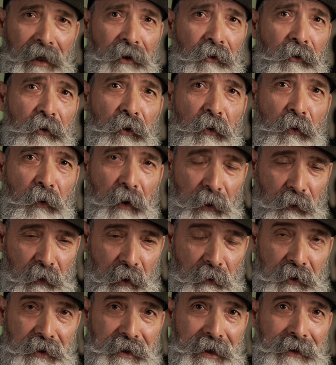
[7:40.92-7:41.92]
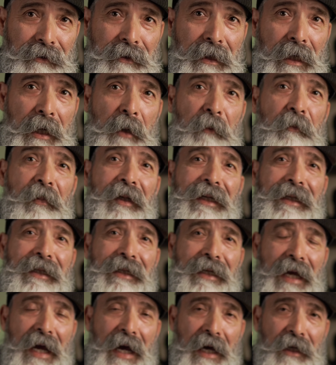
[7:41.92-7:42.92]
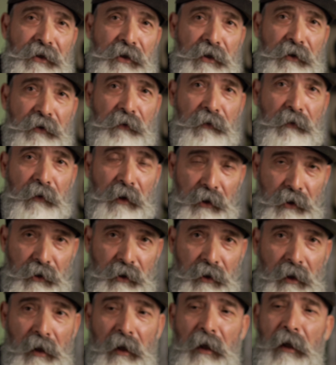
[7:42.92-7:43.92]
I don't know what it represents, but it catches fish.